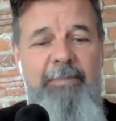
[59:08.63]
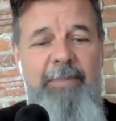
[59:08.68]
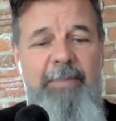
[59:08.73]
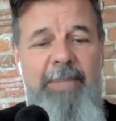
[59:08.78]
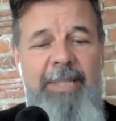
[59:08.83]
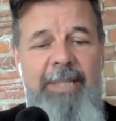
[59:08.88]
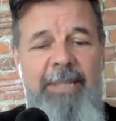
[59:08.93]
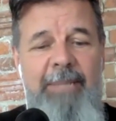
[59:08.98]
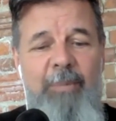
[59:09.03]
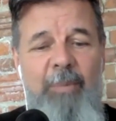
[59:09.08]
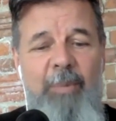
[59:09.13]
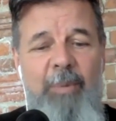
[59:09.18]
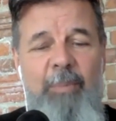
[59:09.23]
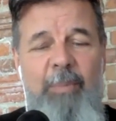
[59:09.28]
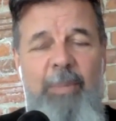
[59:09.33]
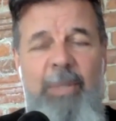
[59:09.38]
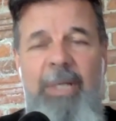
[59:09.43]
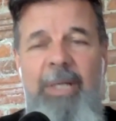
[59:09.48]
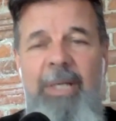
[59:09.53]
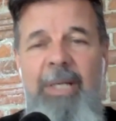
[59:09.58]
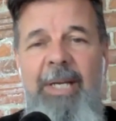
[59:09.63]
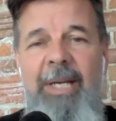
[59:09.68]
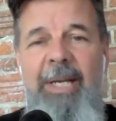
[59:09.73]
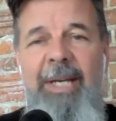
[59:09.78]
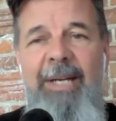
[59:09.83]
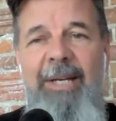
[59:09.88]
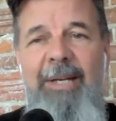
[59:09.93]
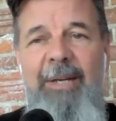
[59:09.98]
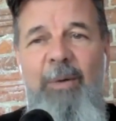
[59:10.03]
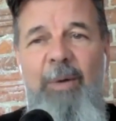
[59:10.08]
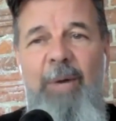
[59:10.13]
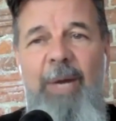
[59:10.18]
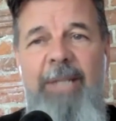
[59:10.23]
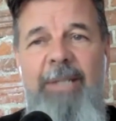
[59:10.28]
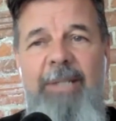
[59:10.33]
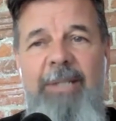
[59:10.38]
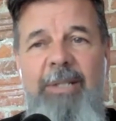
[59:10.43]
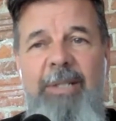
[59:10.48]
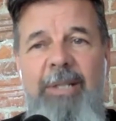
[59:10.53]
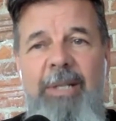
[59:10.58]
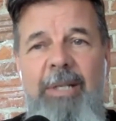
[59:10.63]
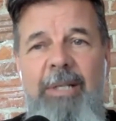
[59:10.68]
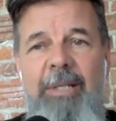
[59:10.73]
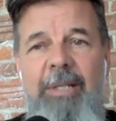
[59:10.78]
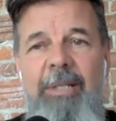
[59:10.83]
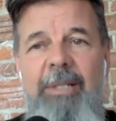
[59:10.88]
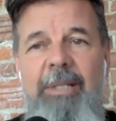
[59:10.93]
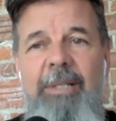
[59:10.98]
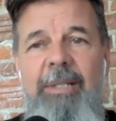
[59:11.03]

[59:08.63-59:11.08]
it would be great to,